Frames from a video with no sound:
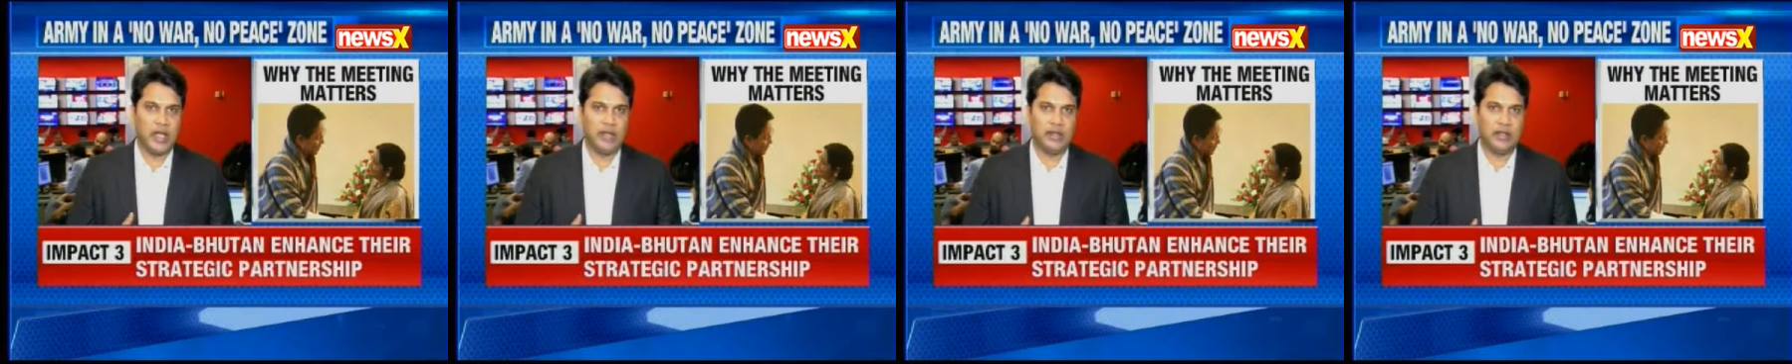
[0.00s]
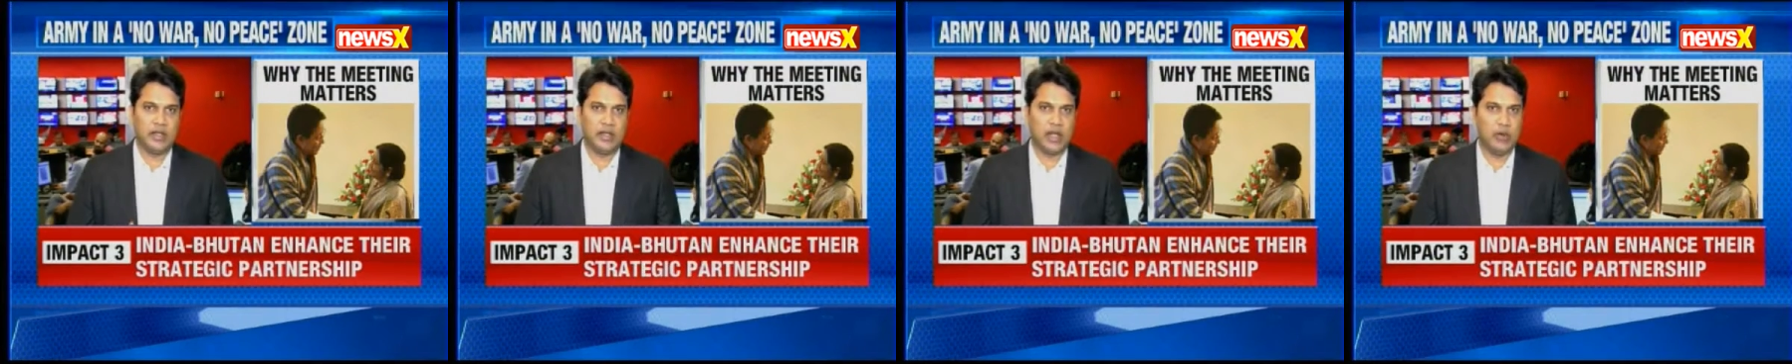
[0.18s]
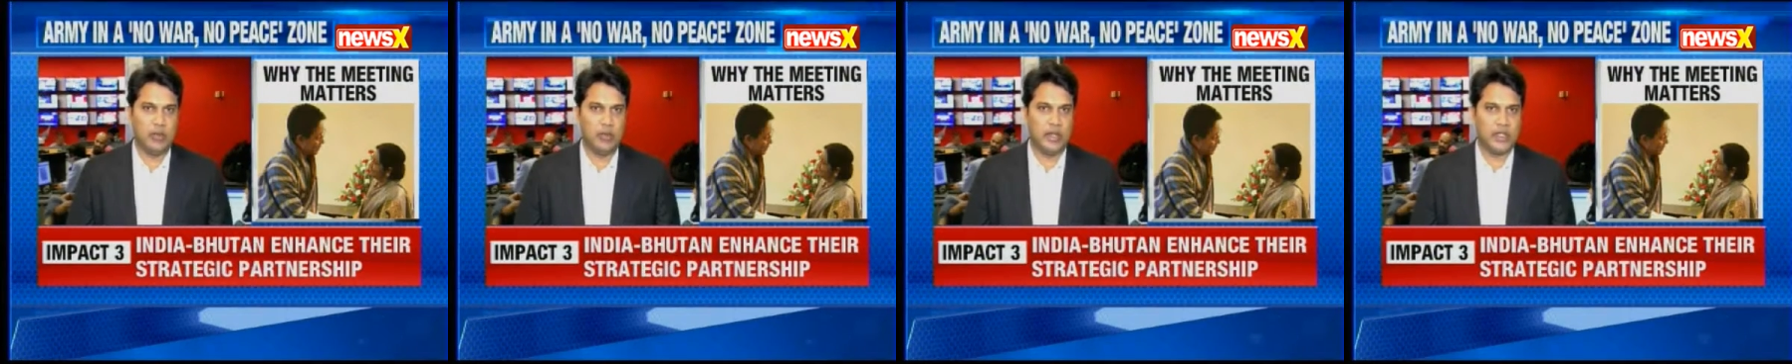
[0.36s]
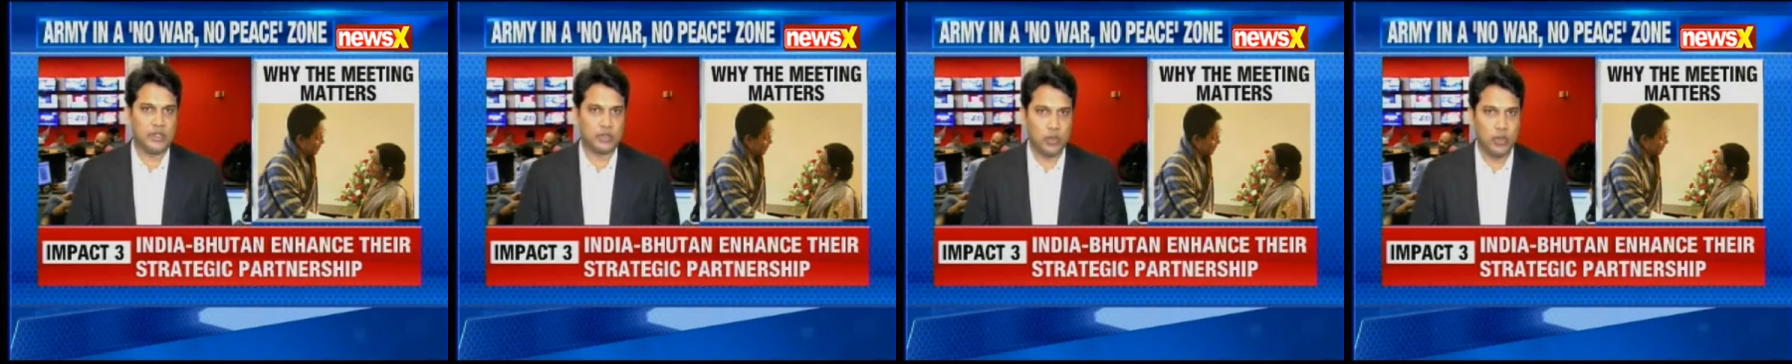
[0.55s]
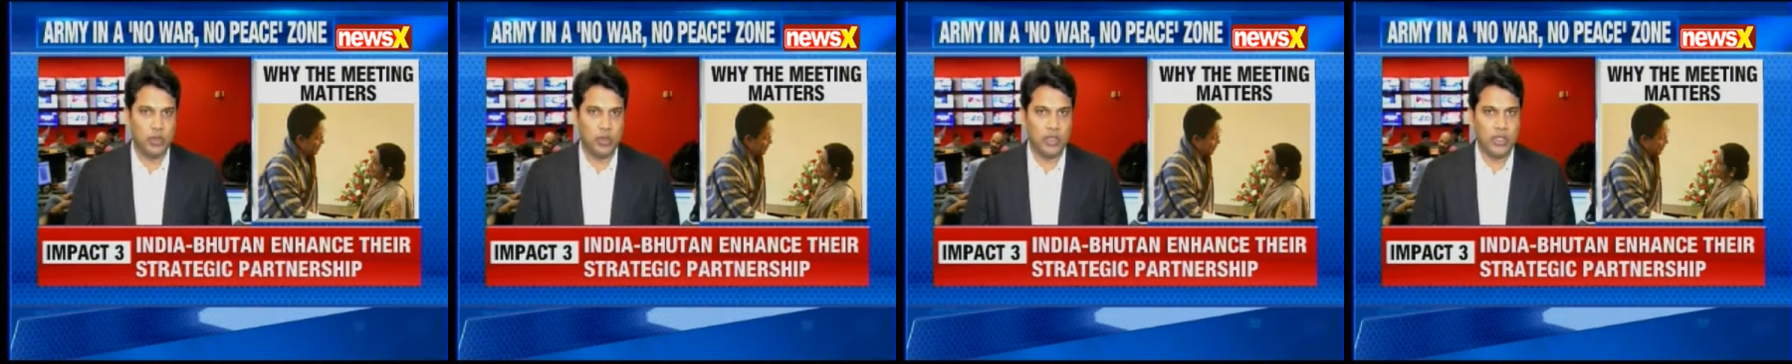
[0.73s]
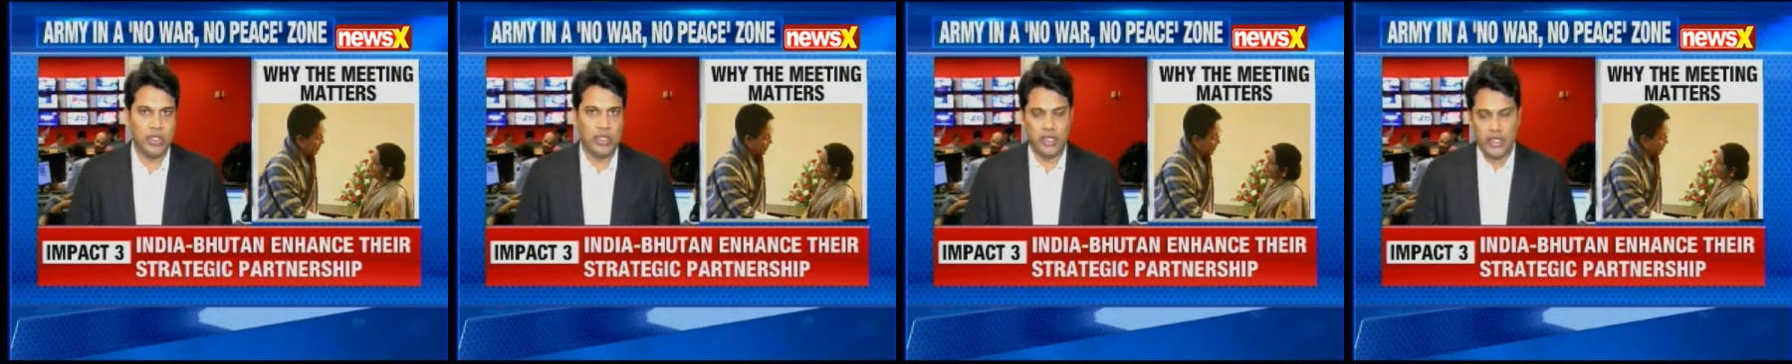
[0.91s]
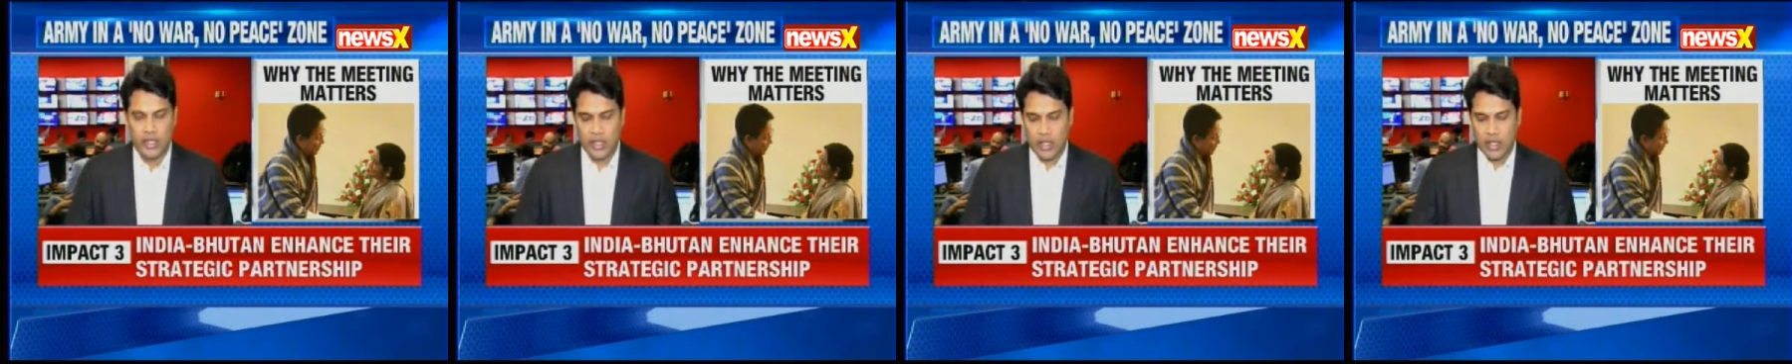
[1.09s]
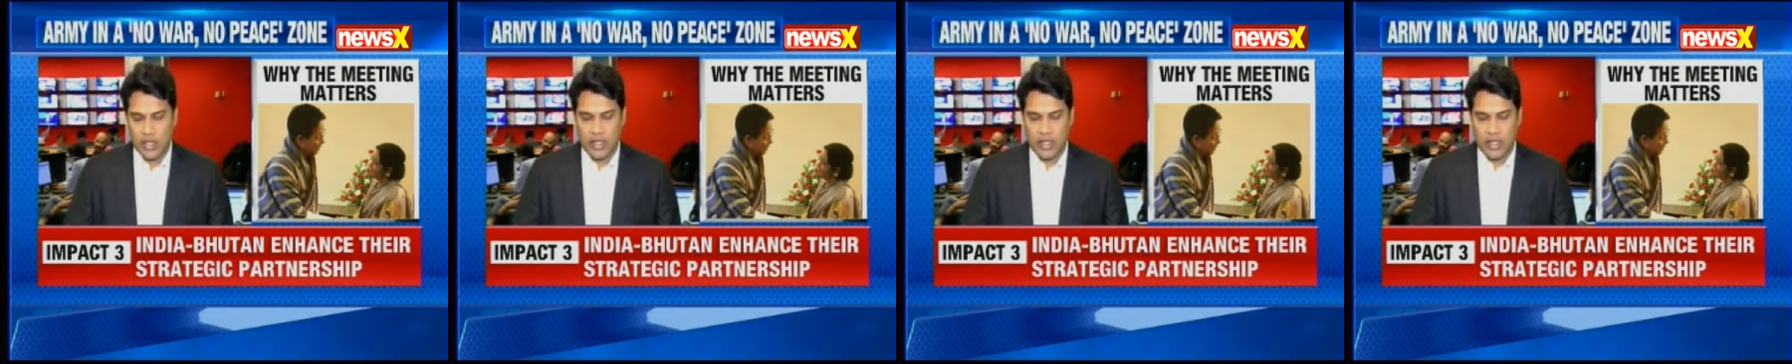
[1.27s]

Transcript: and the governments only.